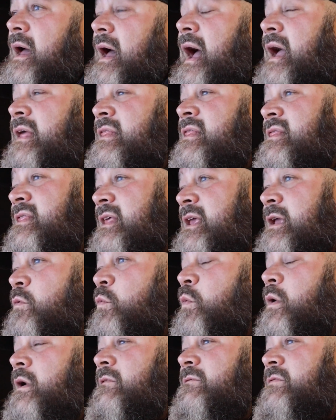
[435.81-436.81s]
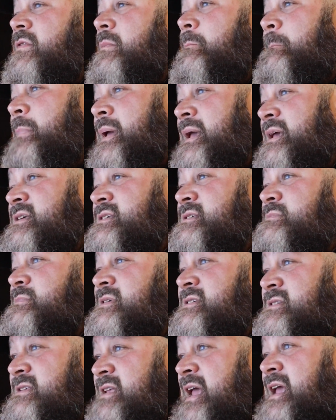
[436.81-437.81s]
I think one of the biggest
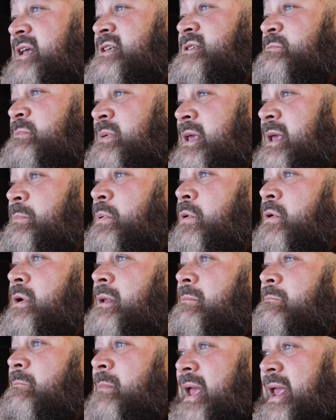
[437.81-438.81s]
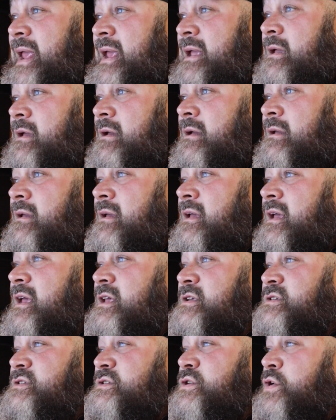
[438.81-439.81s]
mistakes people can make
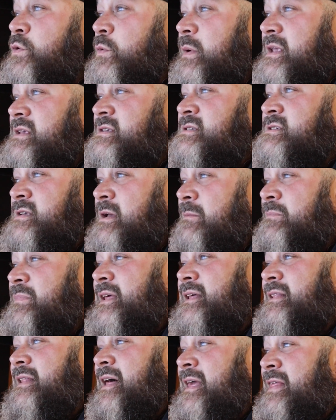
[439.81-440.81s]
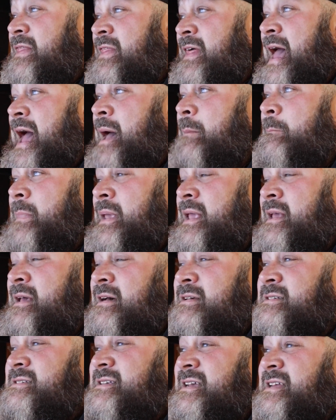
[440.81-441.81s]
is doing something like that
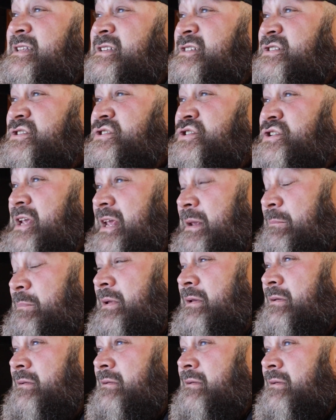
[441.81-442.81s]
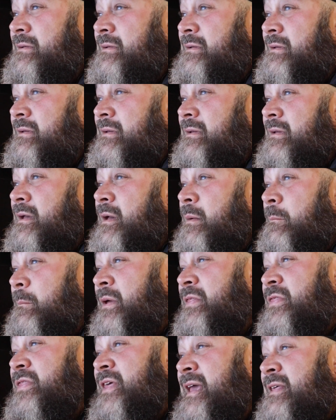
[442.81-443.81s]
because it's cheap.
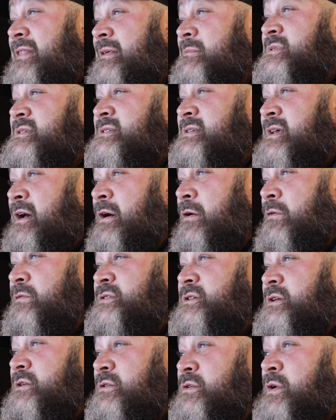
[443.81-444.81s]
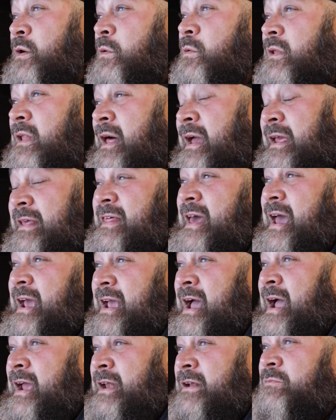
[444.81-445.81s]
But they themselves don't like
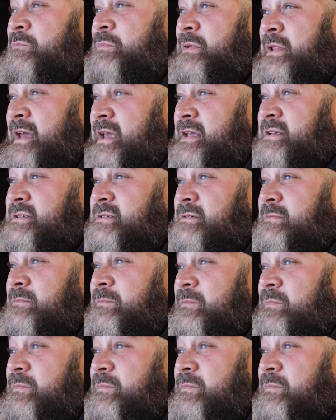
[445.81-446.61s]
that kind of place.